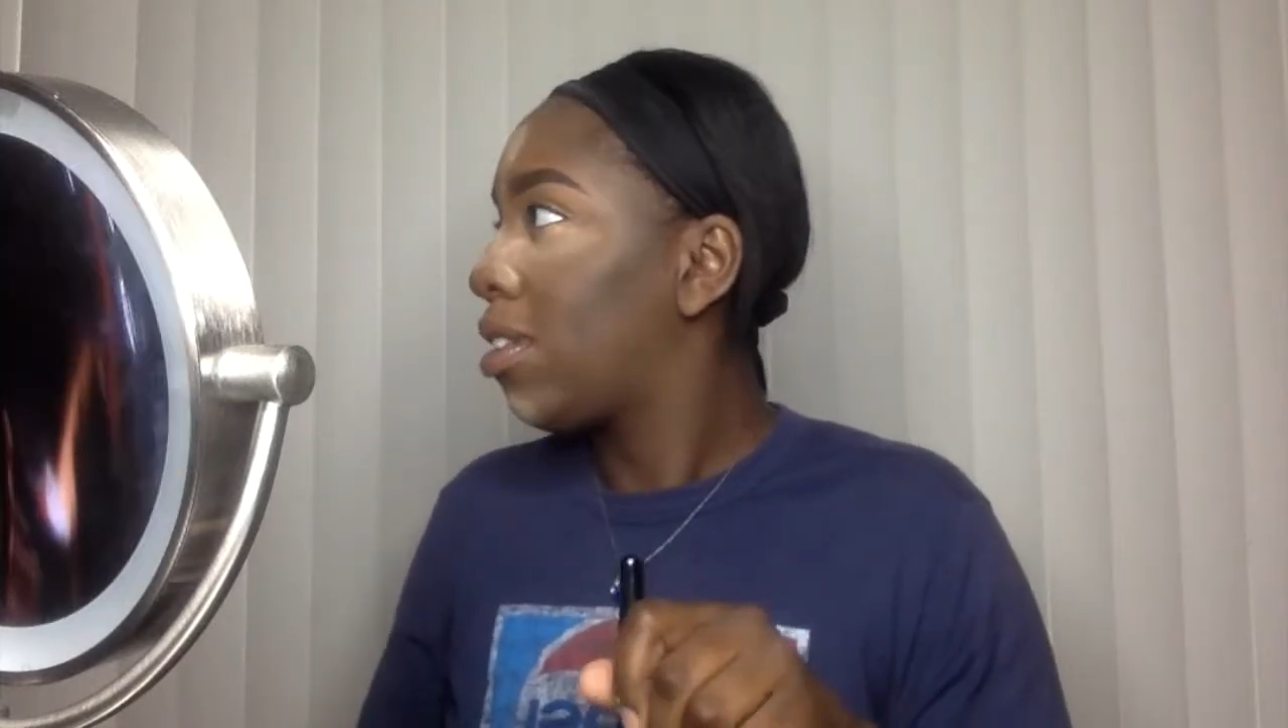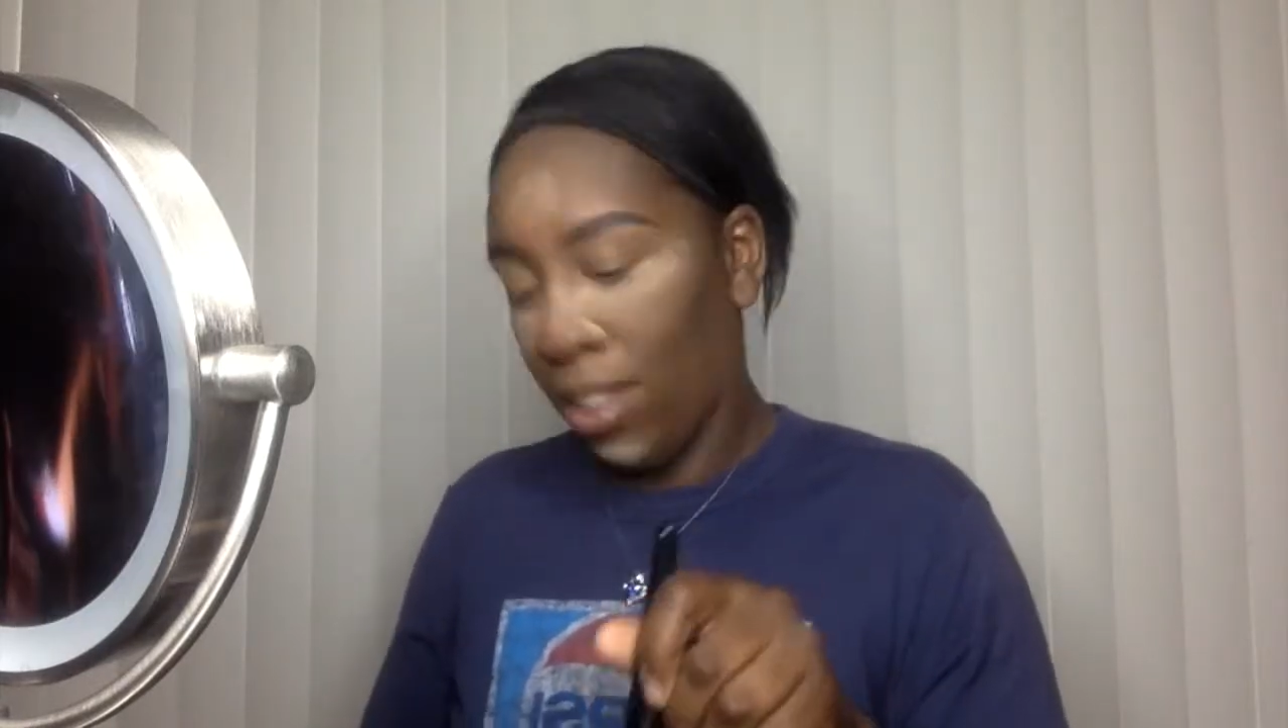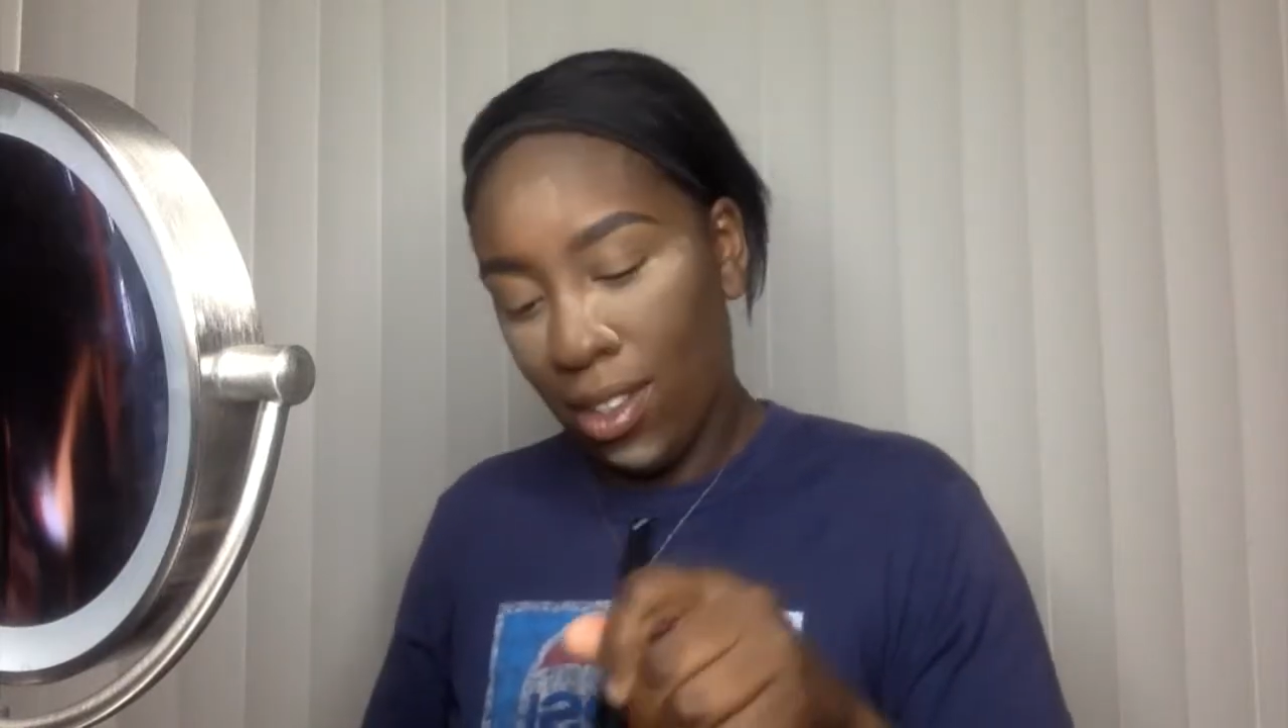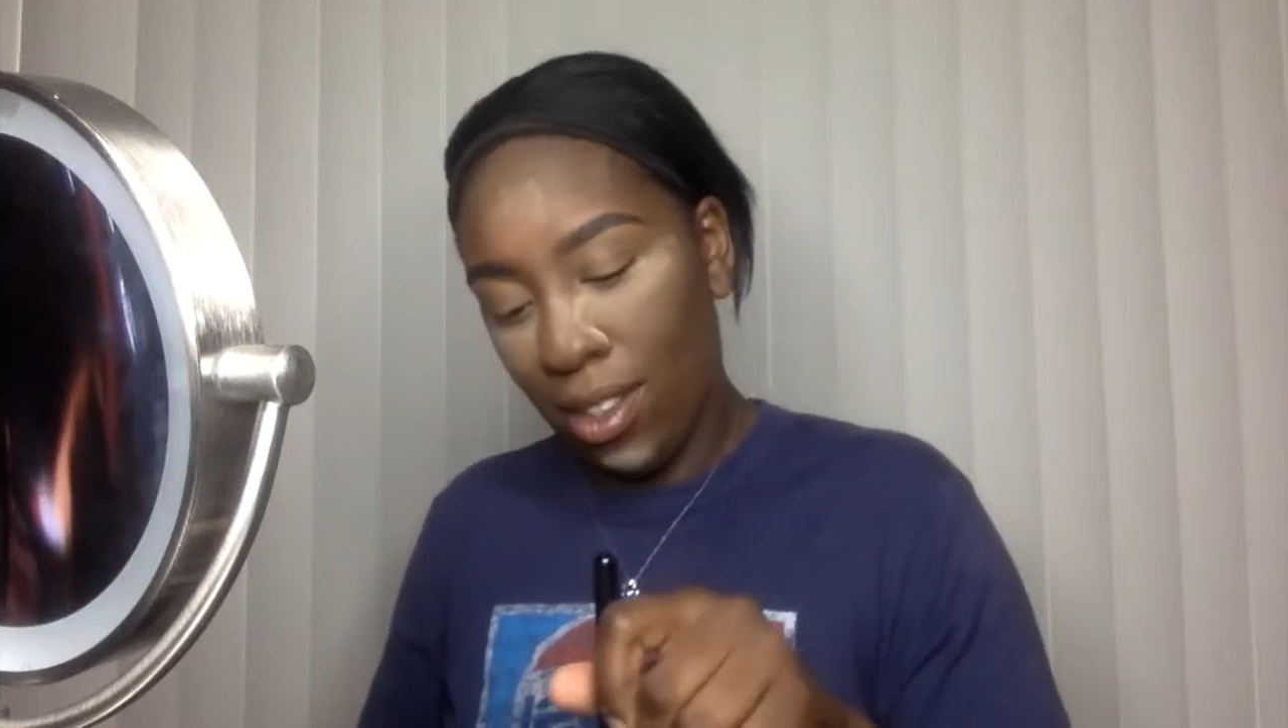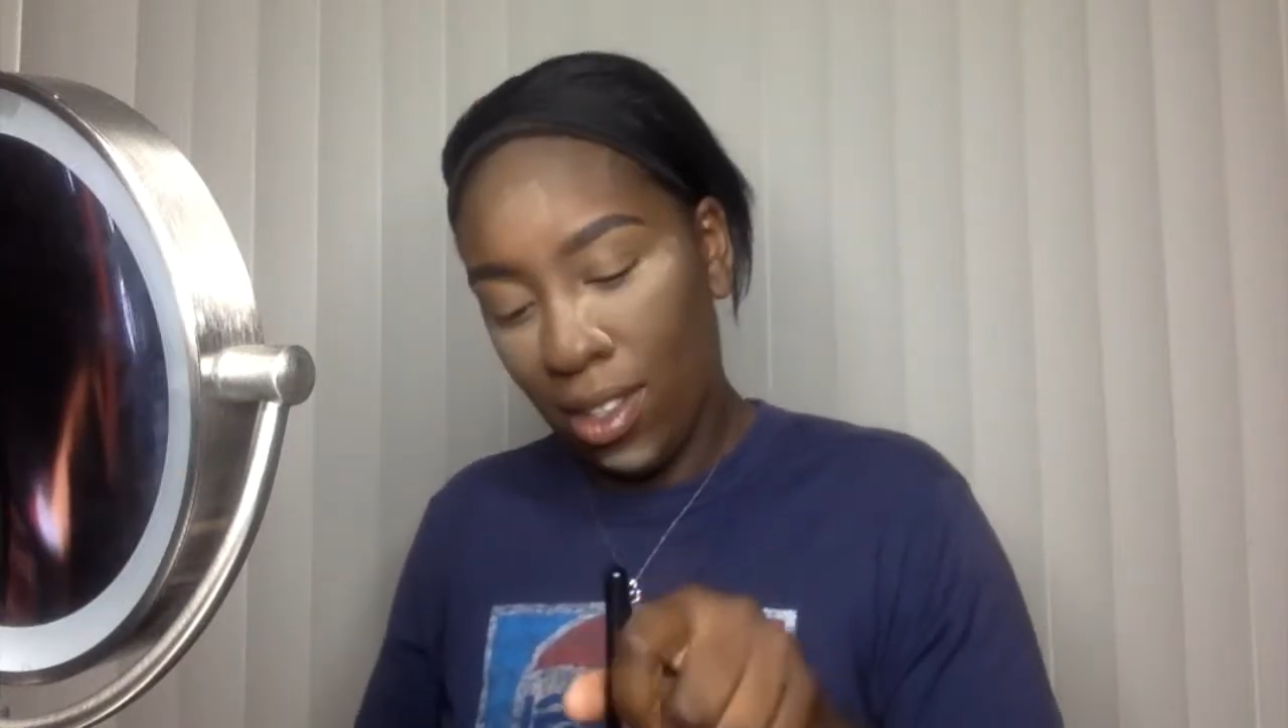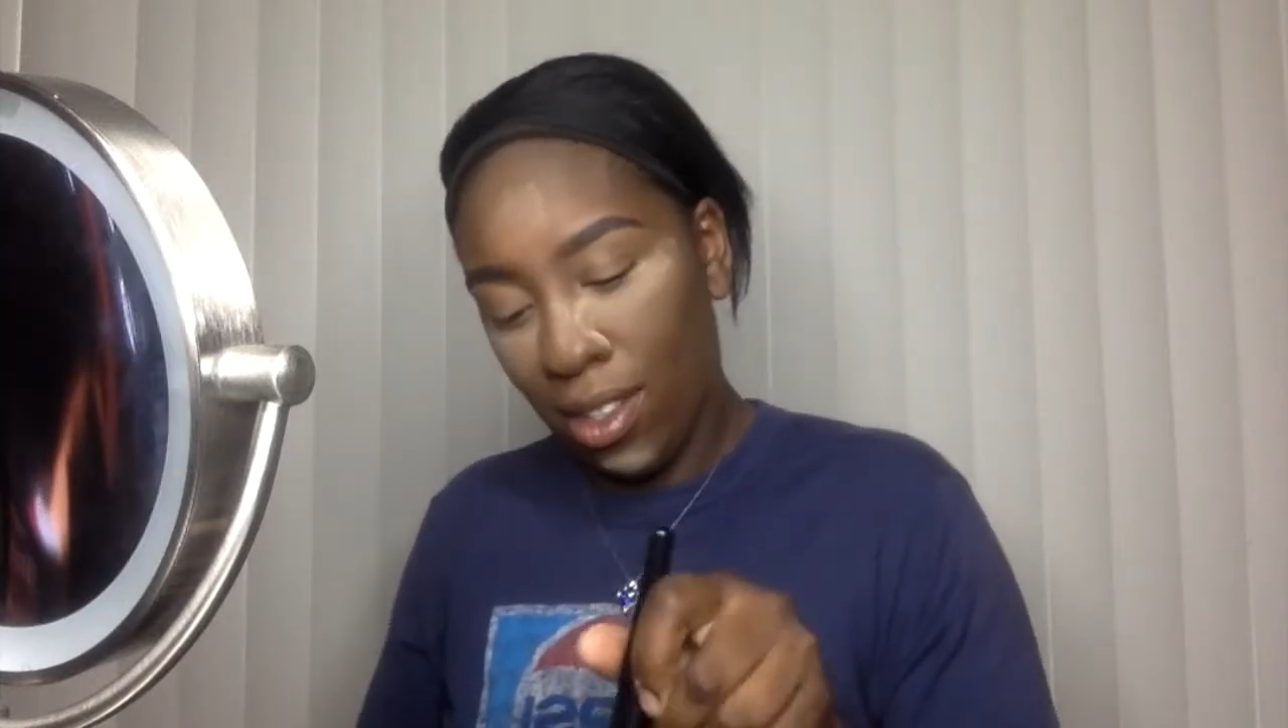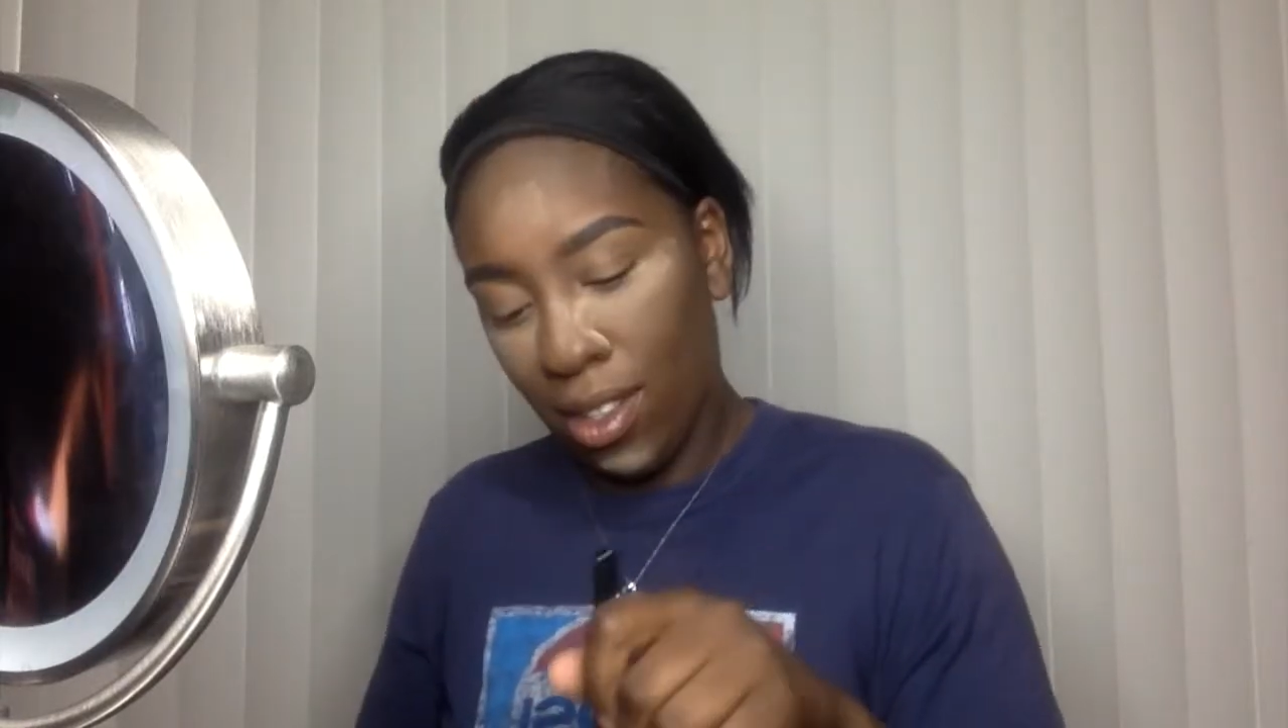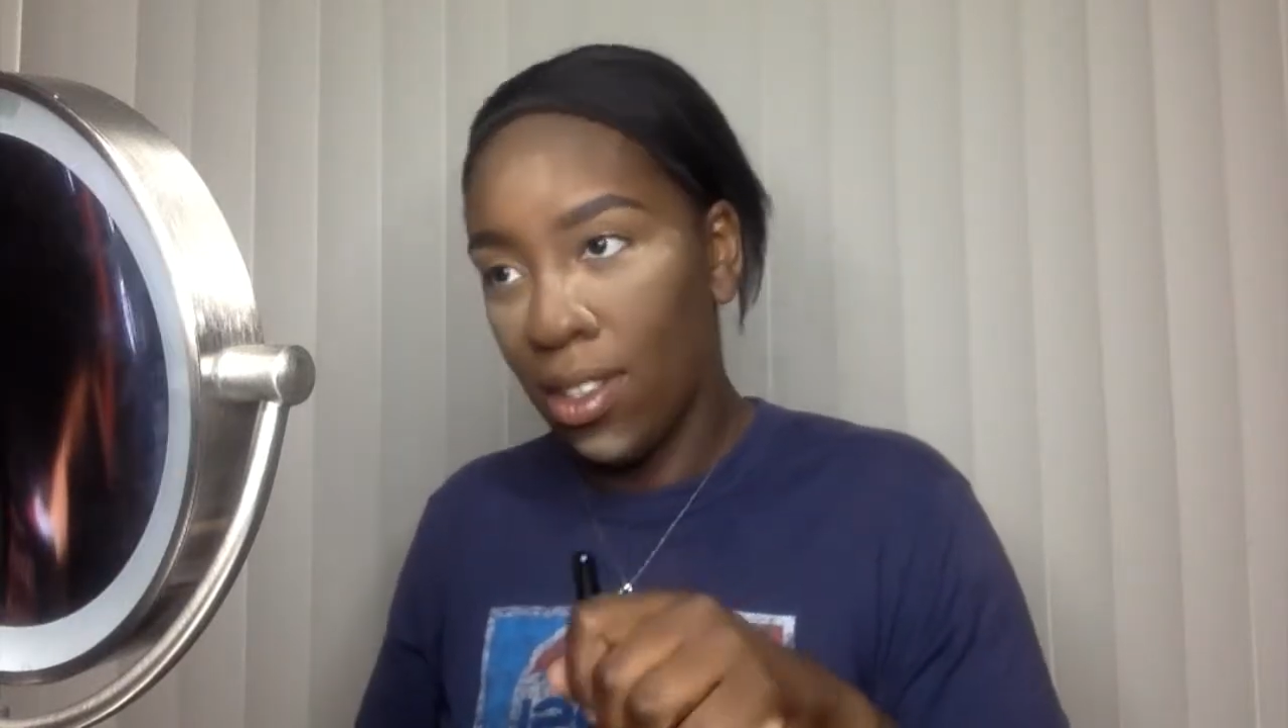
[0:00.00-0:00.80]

any powder there.